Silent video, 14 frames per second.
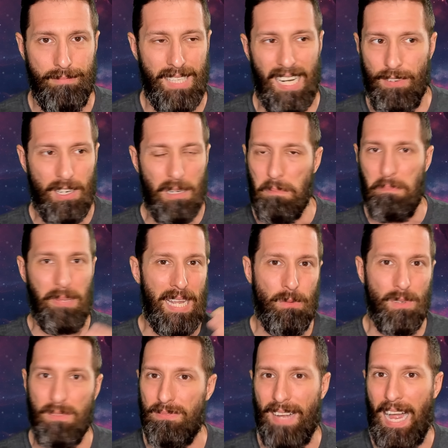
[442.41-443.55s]
They never compete
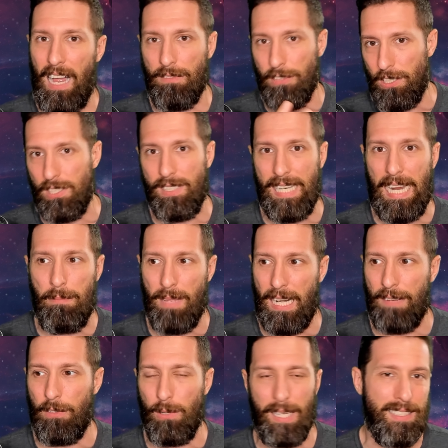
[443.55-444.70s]
with Valve or Steam, they
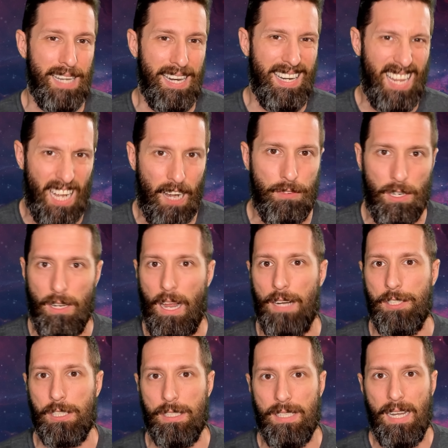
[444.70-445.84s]
never really take care of their
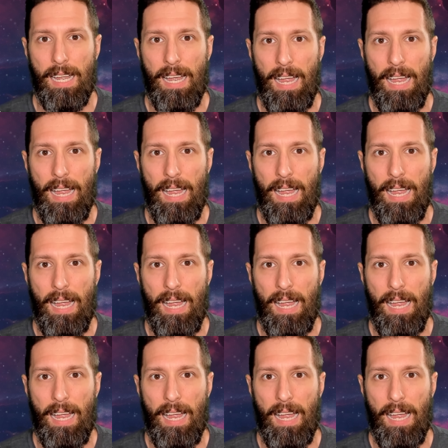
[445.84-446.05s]
launchers,